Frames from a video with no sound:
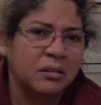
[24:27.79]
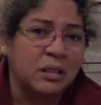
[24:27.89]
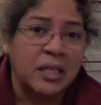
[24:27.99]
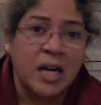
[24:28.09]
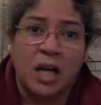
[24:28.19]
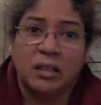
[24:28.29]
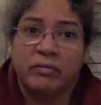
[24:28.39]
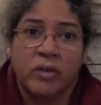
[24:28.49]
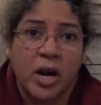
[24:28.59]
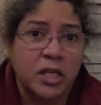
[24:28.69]
not
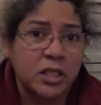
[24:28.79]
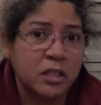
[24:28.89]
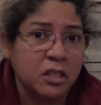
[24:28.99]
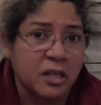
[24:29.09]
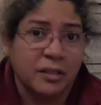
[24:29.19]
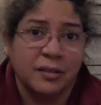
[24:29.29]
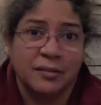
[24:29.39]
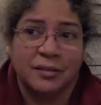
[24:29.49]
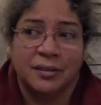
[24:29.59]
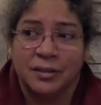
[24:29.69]
fresh.
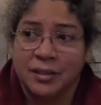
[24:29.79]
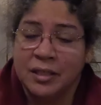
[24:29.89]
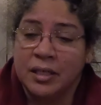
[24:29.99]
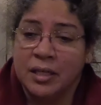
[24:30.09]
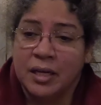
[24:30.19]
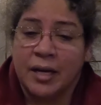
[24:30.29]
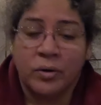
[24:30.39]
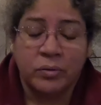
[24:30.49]
I